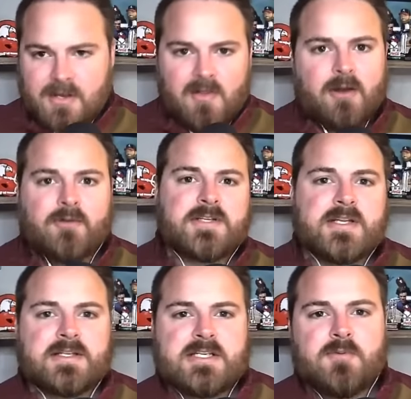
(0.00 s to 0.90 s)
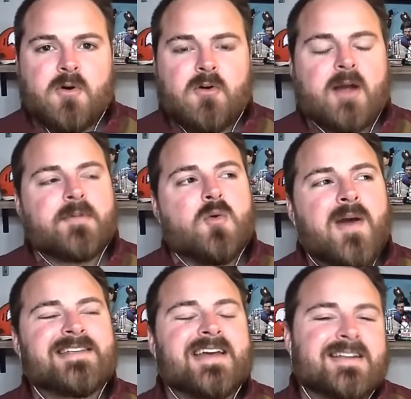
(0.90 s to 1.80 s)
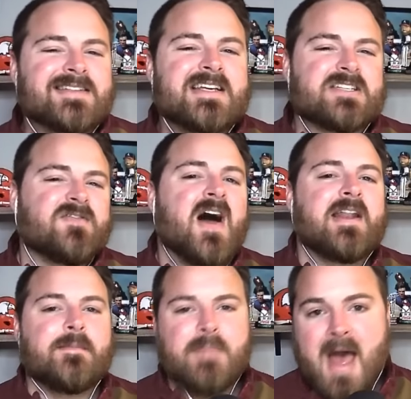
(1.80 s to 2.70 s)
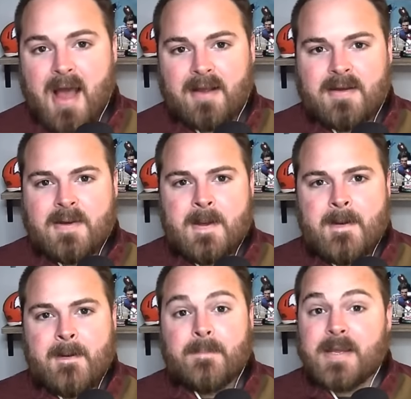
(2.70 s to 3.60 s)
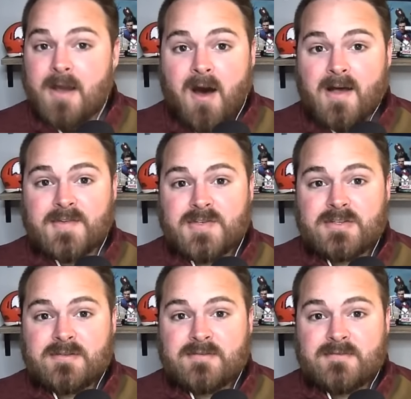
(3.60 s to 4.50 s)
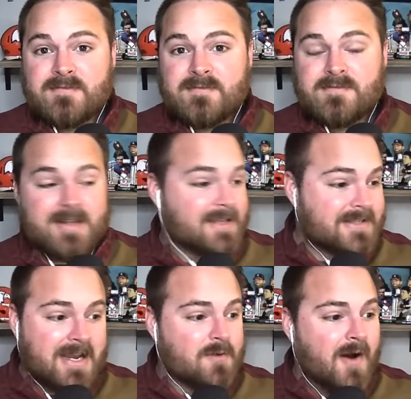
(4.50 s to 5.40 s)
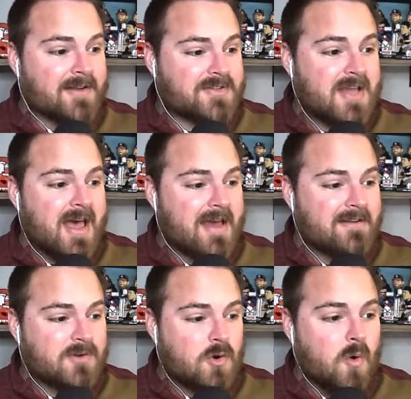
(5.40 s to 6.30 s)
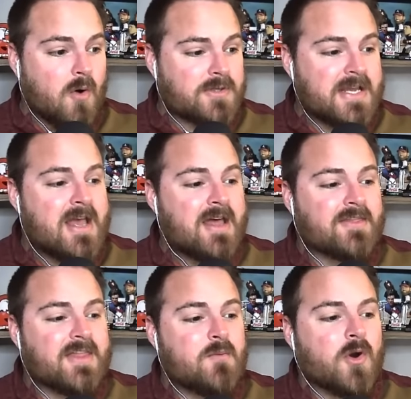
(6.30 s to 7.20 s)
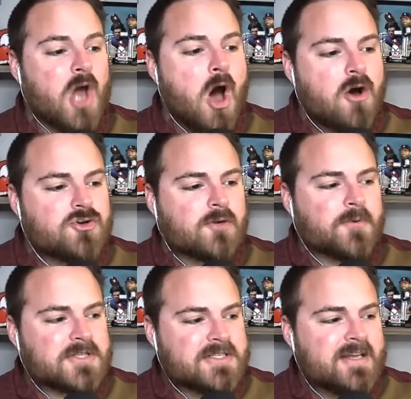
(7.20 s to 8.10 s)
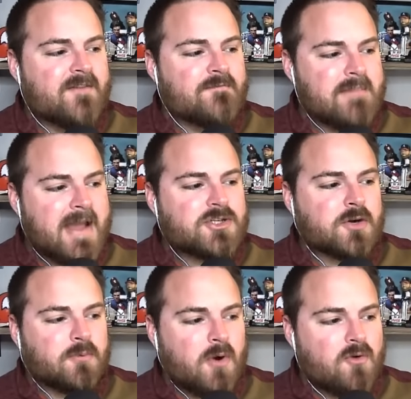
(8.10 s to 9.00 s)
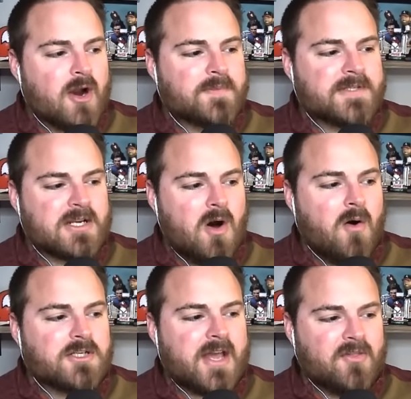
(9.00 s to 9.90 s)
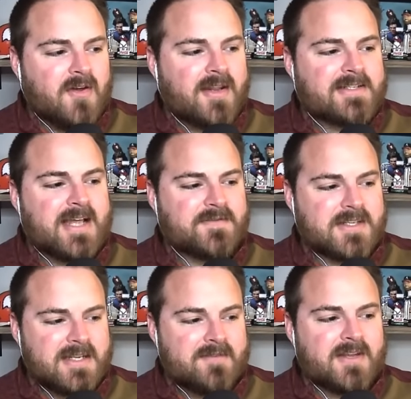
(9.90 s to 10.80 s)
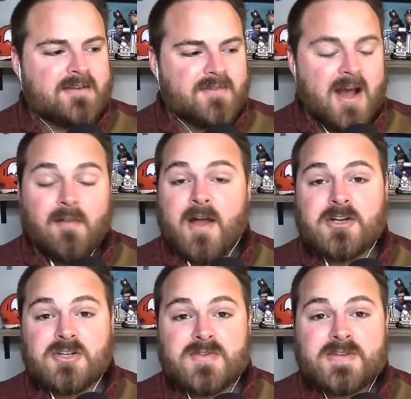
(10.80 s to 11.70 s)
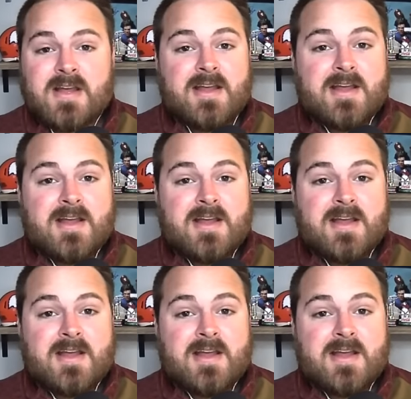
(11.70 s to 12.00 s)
cloud over Tennessee's program, but the way Tennessee is fighting back. Because, as Danny White said, quote, then 100% of major programs in college athletics have significant violations.